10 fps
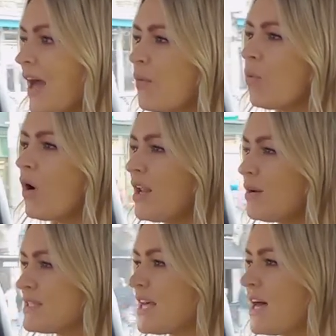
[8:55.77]
And then
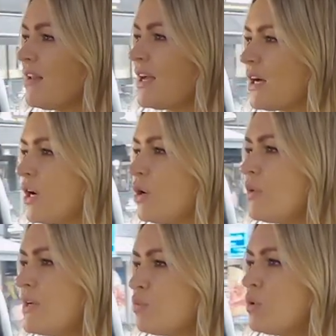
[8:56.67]
while I was there, like I
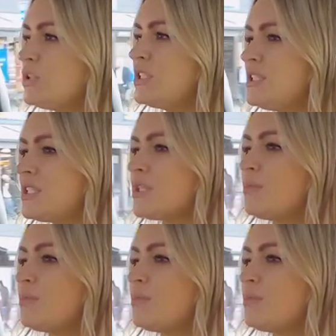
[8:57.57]
always wanted